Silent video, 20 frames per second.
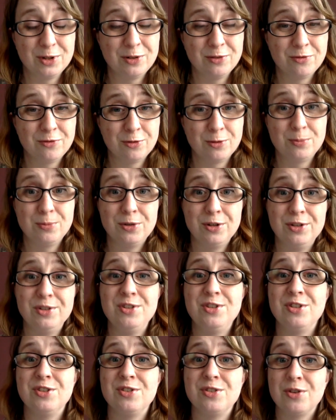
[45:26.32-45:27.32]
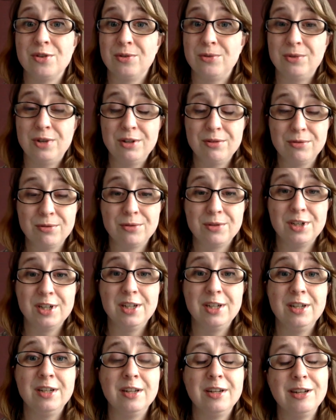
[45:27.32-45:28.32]
for purchase on
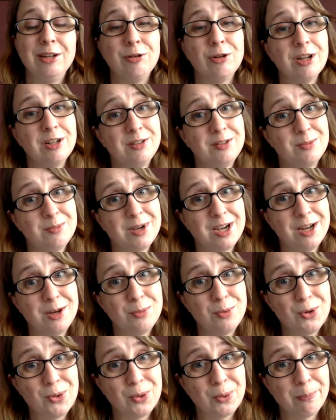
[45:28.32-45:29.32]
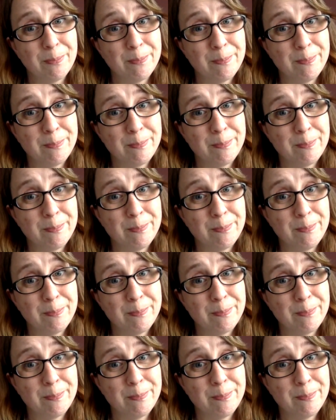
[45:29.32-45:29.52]
Ravelry. You had to buy the book.